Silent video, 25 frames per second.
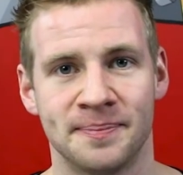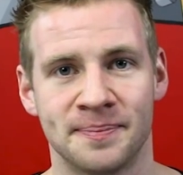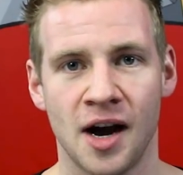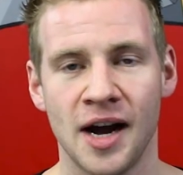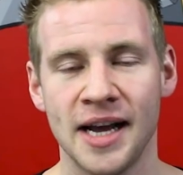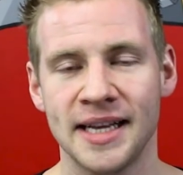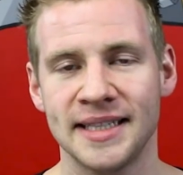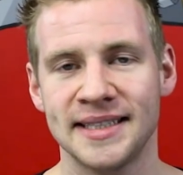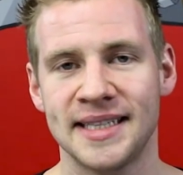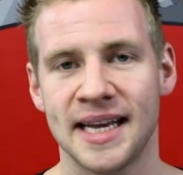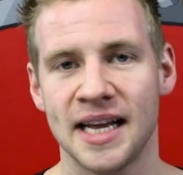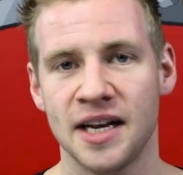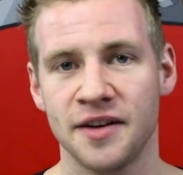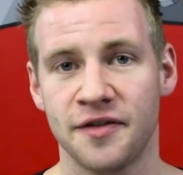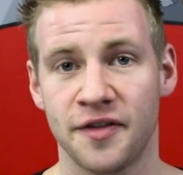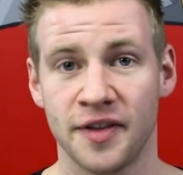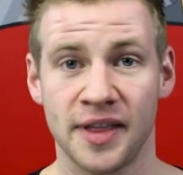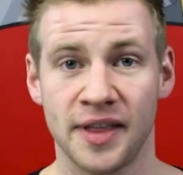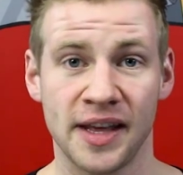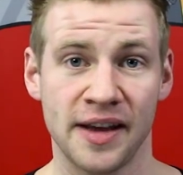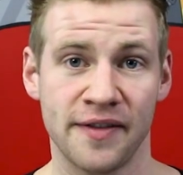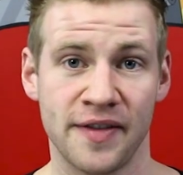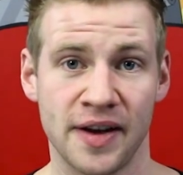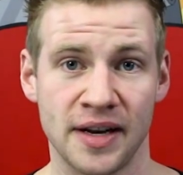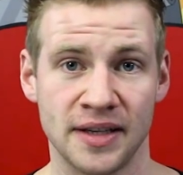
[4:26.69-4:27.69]
I intend for
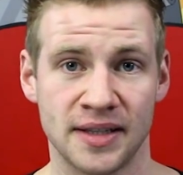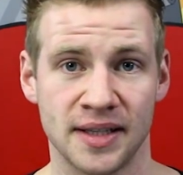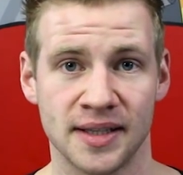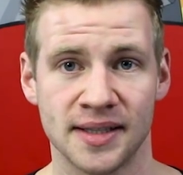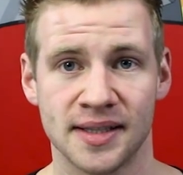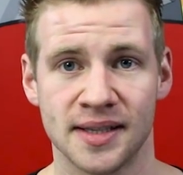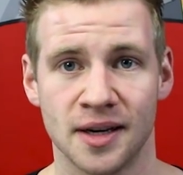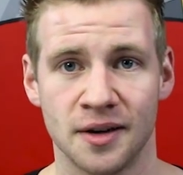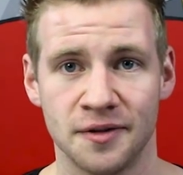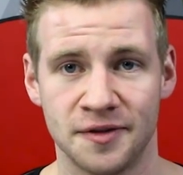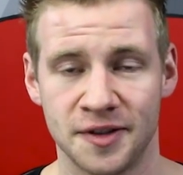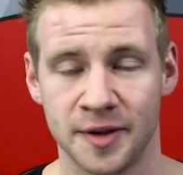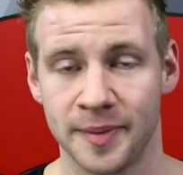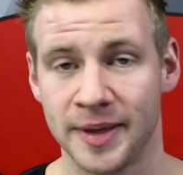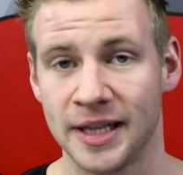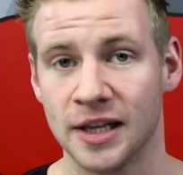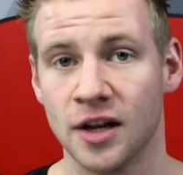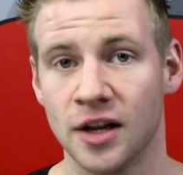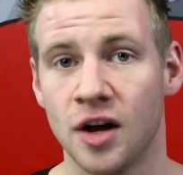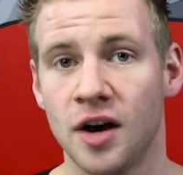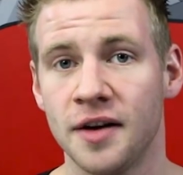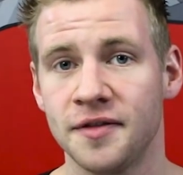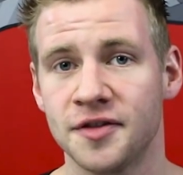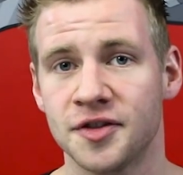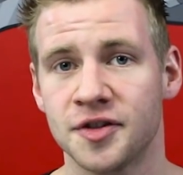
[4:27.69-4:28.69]
the event itself to be
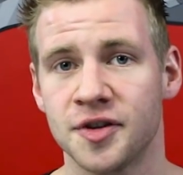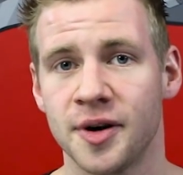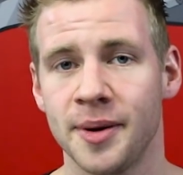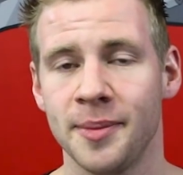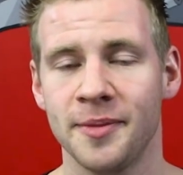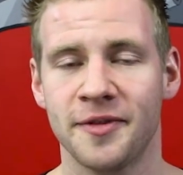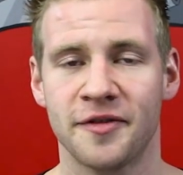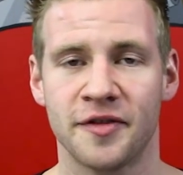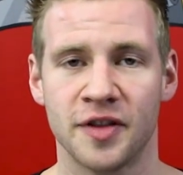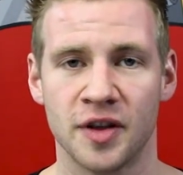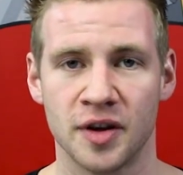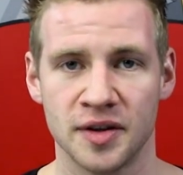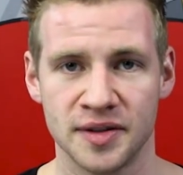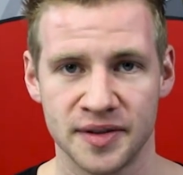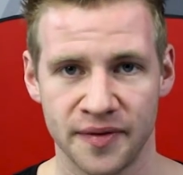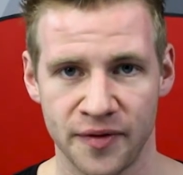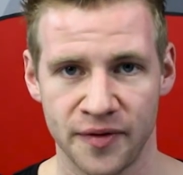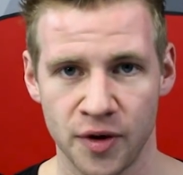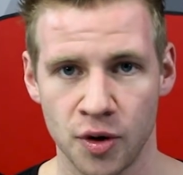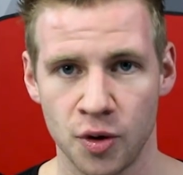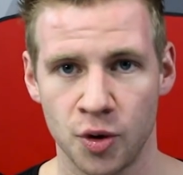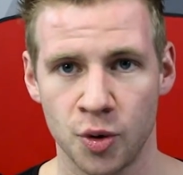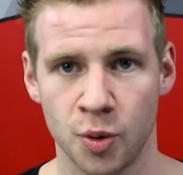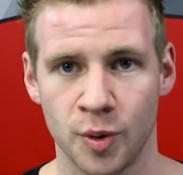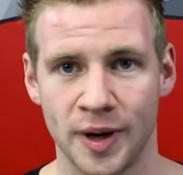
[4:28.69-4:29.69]
live streamed for those of
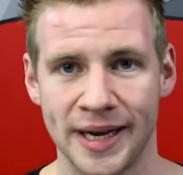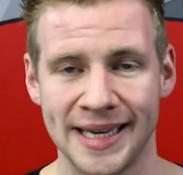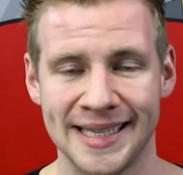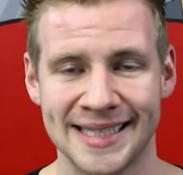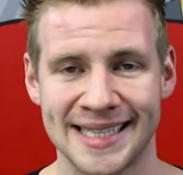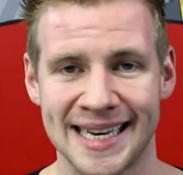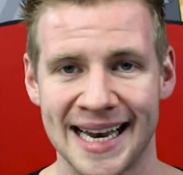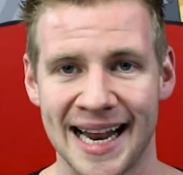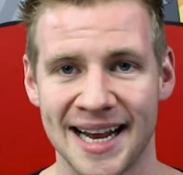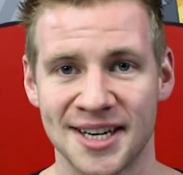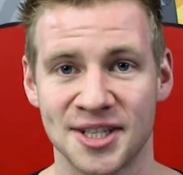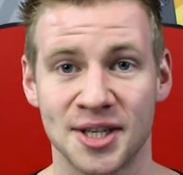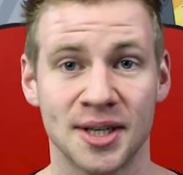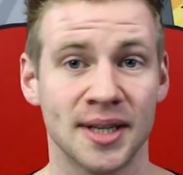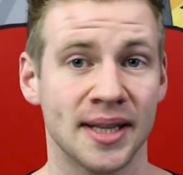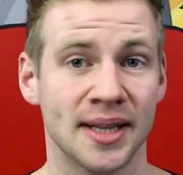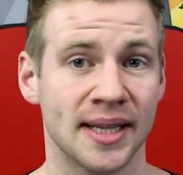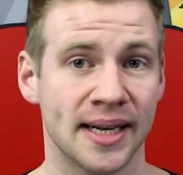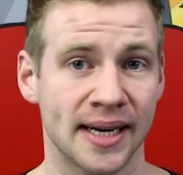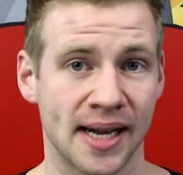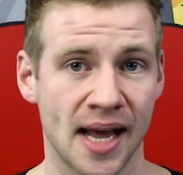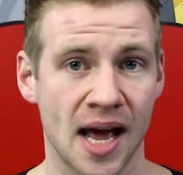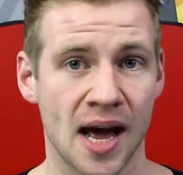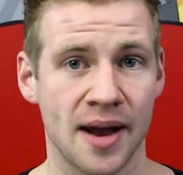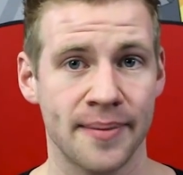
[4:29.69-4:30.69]
you who are international
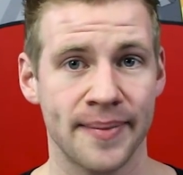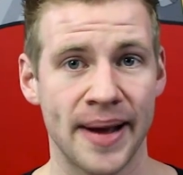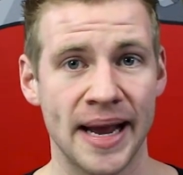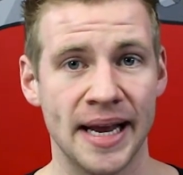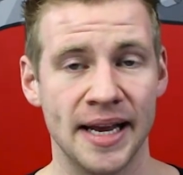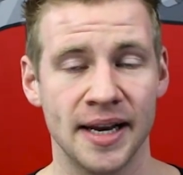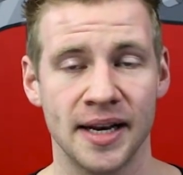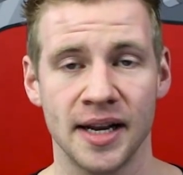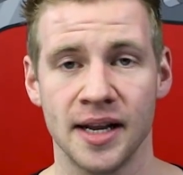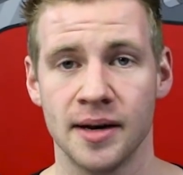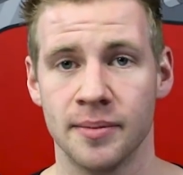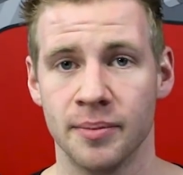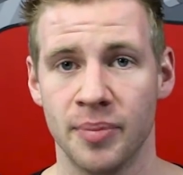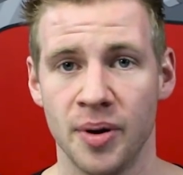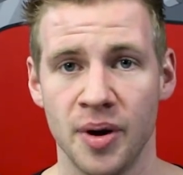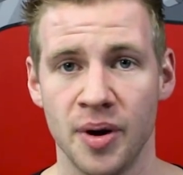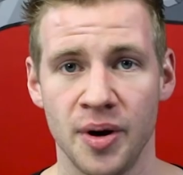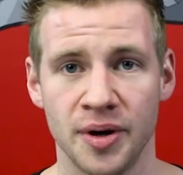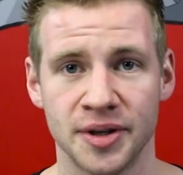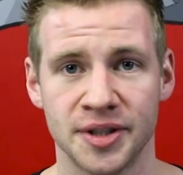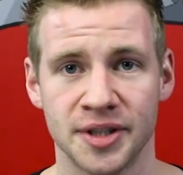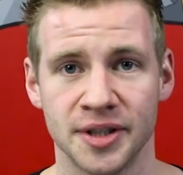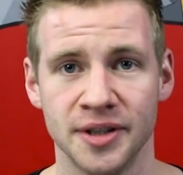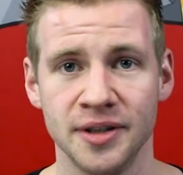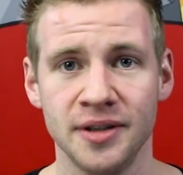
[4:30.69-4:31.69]
and can't make it in
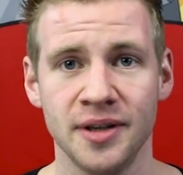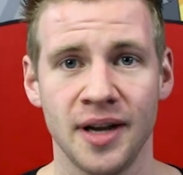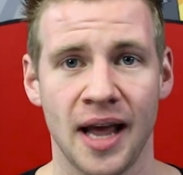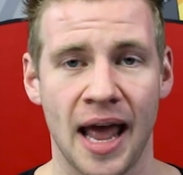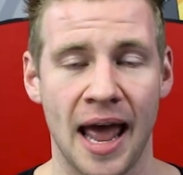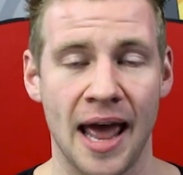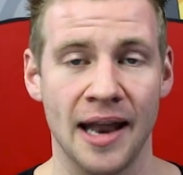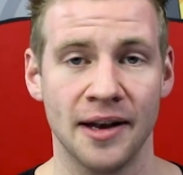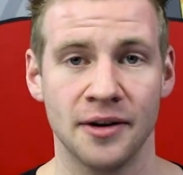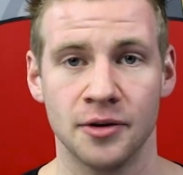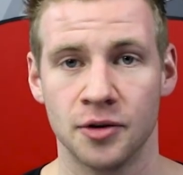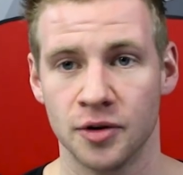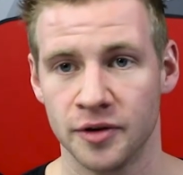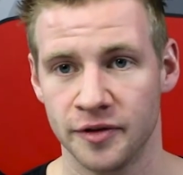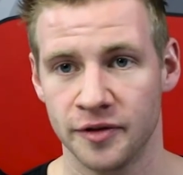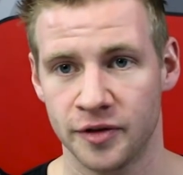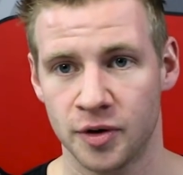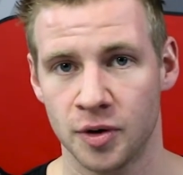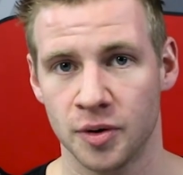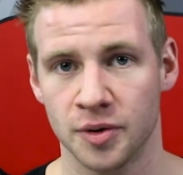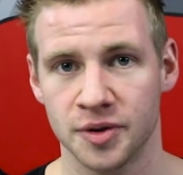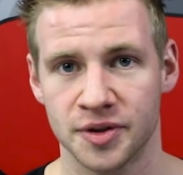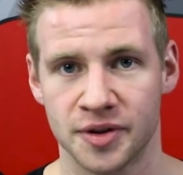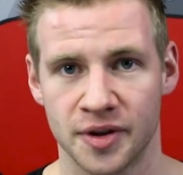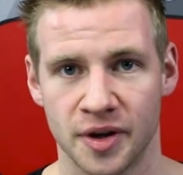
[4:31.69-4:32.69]
person, and of
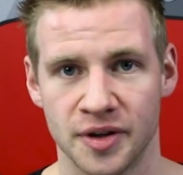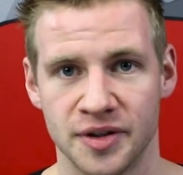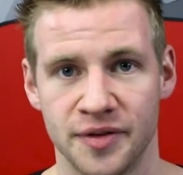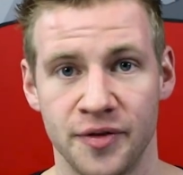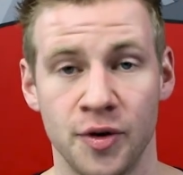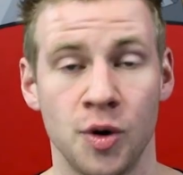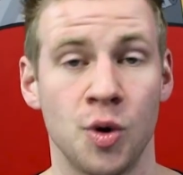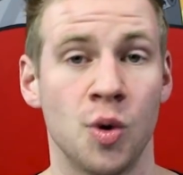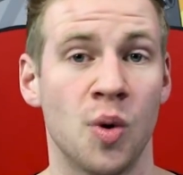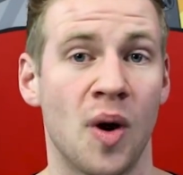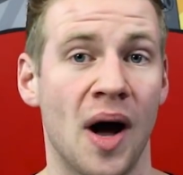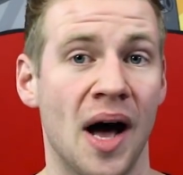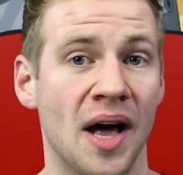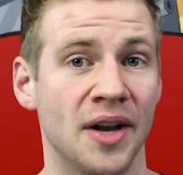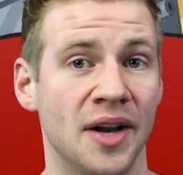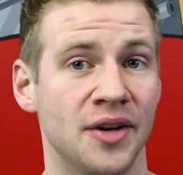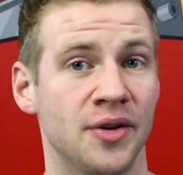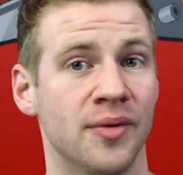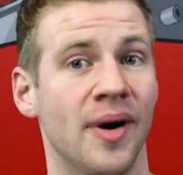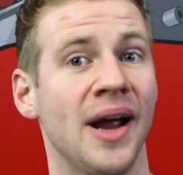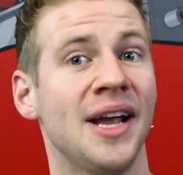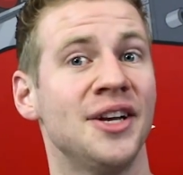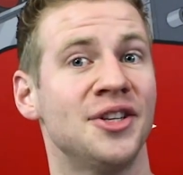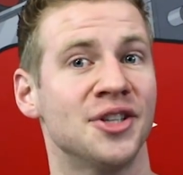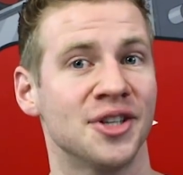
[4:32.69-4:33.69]
course those of you who are
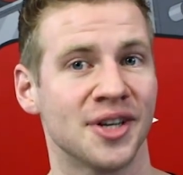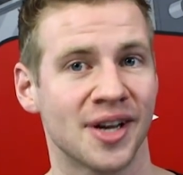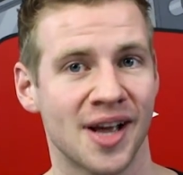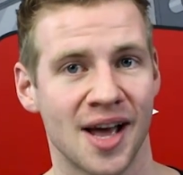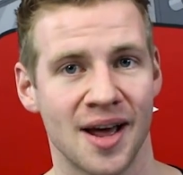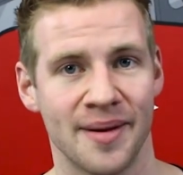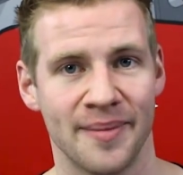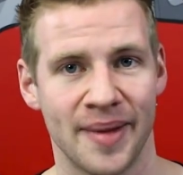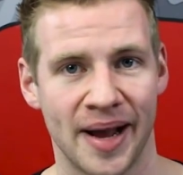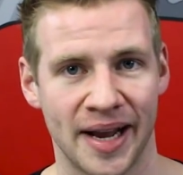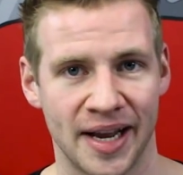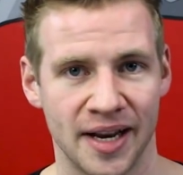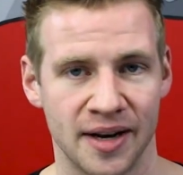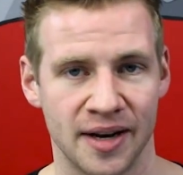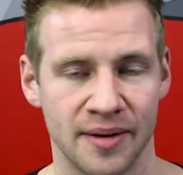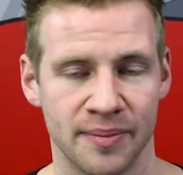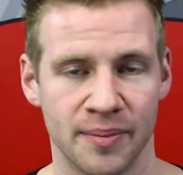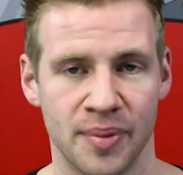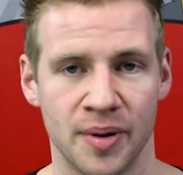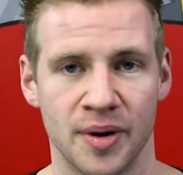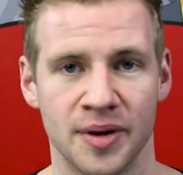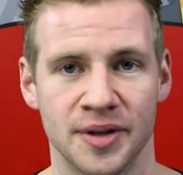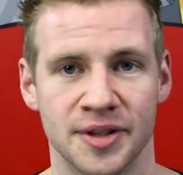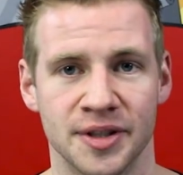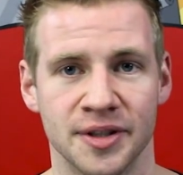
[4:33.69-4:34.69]
underage and can't make it in
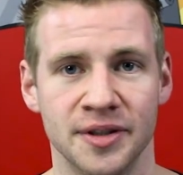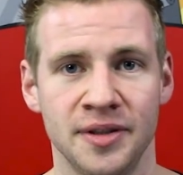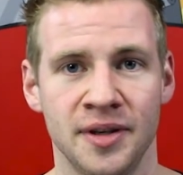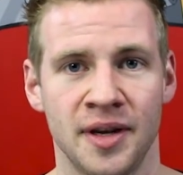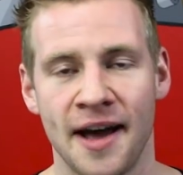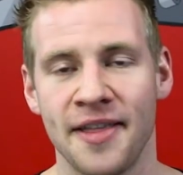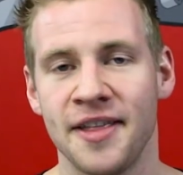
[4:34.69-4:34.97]
person.